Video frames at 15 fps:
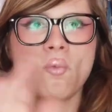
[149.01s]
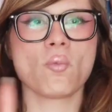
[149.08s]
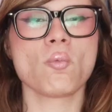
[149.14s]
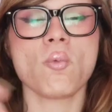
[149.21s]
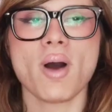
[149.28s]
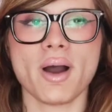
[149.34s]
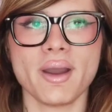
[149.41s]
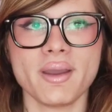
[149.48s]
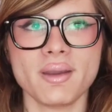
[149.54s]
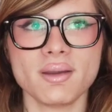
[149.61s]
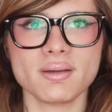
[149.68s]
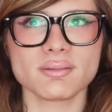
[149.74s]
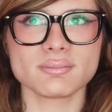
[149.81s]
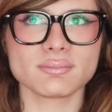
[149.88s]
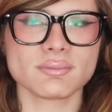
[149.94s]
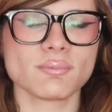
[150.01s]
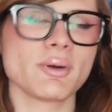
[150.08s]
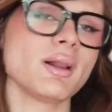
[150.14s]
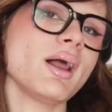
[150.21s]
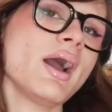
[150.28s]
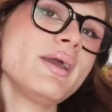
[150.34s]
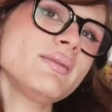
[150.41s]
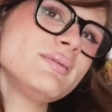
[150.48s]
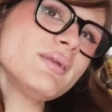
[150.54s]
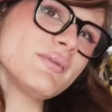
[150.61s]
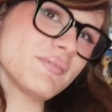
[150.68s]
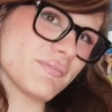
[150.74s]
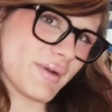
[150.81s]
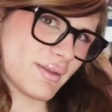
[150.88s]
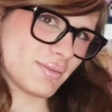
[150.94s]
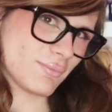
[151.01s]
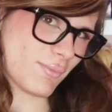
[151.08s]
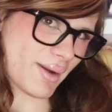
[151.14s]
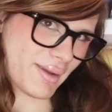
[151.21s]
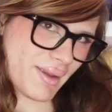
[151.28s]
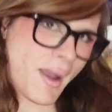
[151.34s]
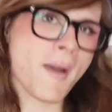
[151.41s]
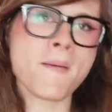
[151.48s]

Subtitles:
Why? Well, I didn't find why,